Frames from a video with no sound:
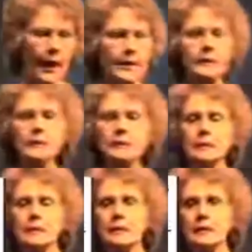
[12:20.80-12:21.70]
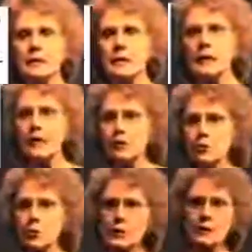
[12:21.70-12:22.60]
Acid is
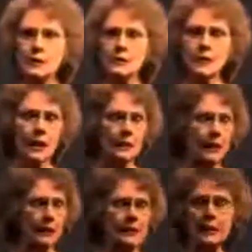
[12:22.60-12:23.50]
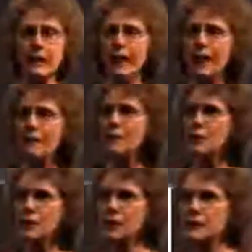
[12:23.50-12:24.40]
increased in diabetics. In
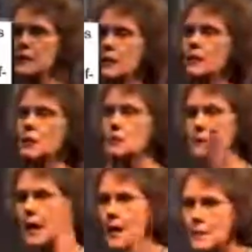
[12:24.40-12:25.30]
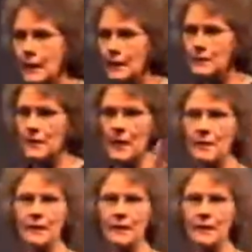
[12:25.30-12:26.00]
every single diabetic, they